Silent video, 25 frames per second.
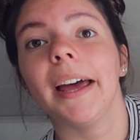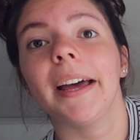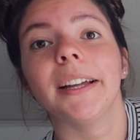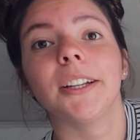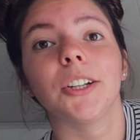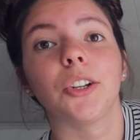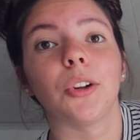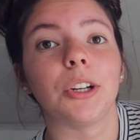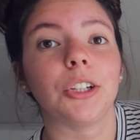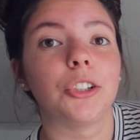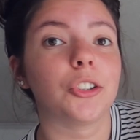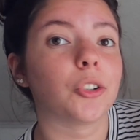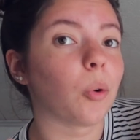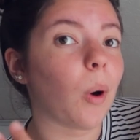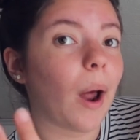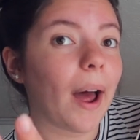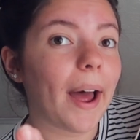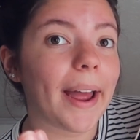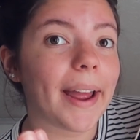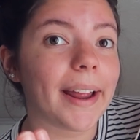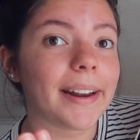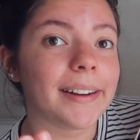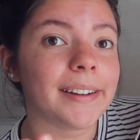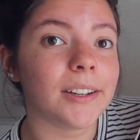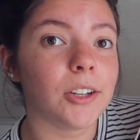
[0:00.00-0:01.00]
So I
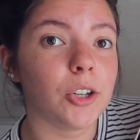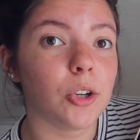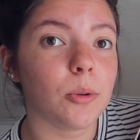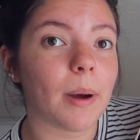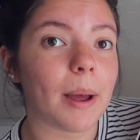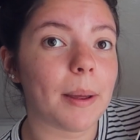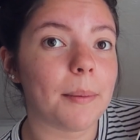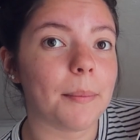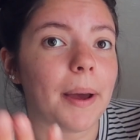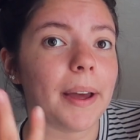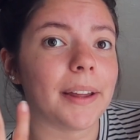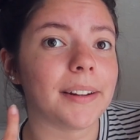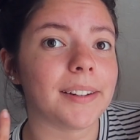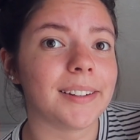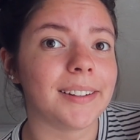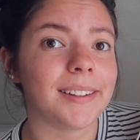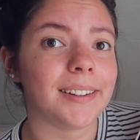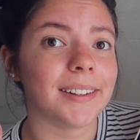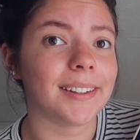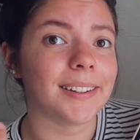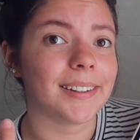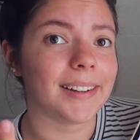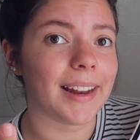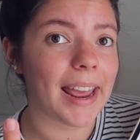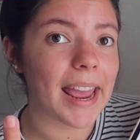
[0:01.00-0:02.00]
try to do my best to
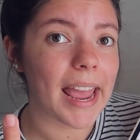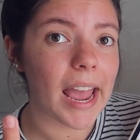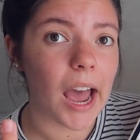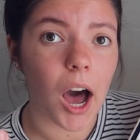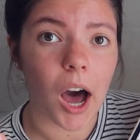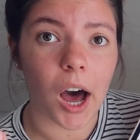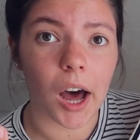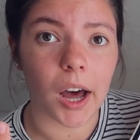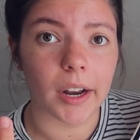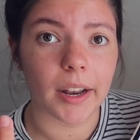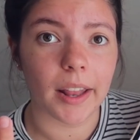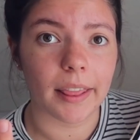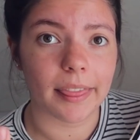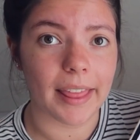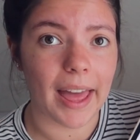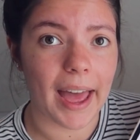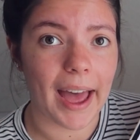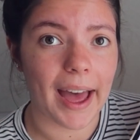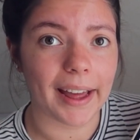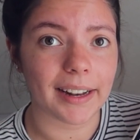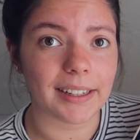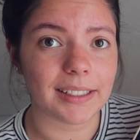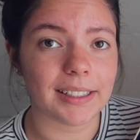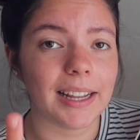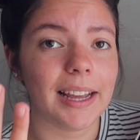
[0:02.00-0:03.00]
stay on
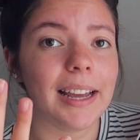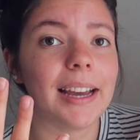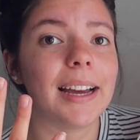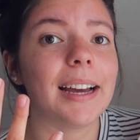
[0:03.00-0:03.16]
that